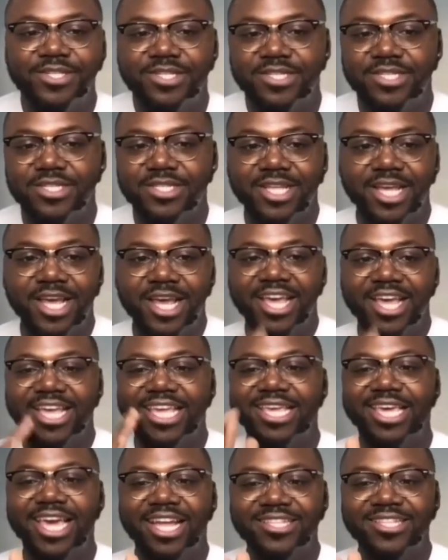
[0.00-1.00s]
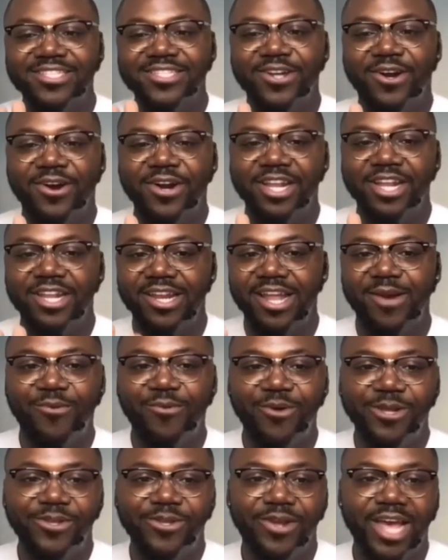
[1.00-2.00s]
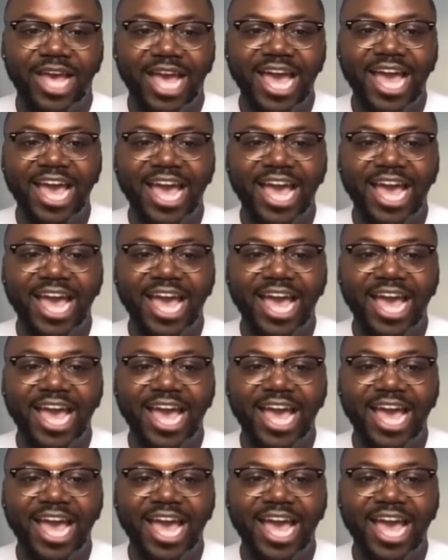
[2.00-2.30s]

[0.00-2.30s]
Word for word: to just get started at where you're